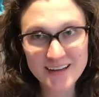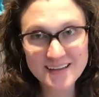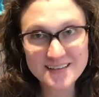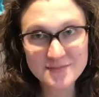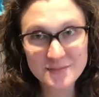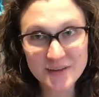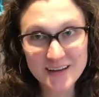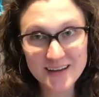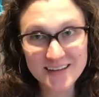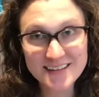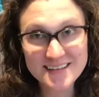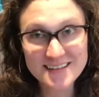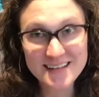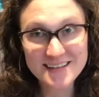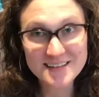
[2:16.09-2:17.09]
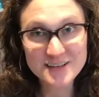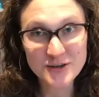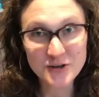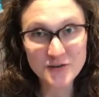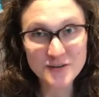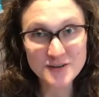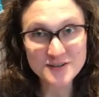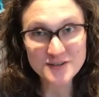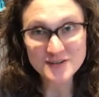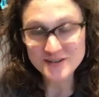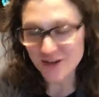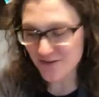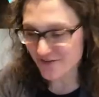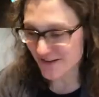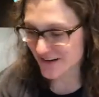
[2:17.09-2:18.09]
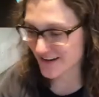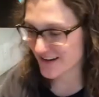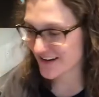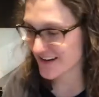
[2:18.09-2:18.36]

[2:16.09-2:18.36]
it's because it's a universal solvent.